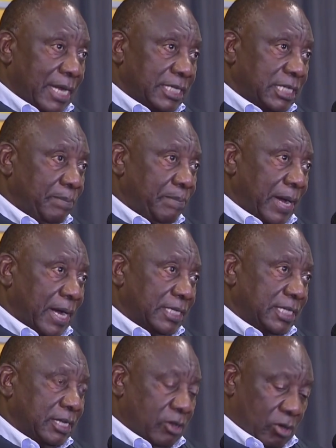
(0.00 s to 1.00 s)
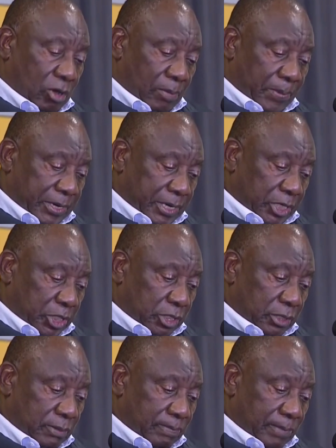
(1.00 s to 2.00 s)
multi-party
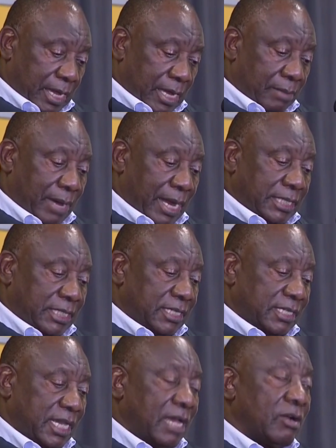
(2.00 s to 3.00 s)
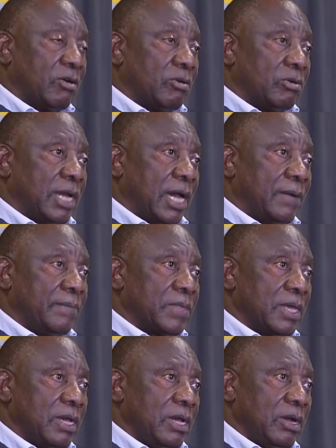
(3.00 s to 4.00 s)
cooperation and
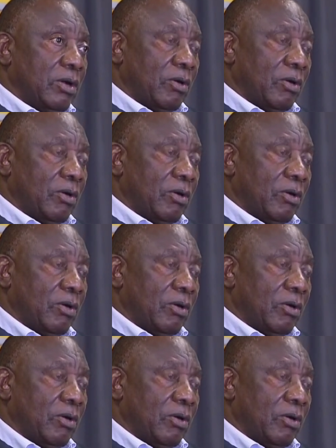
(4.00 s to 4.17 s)
multi-stakeholder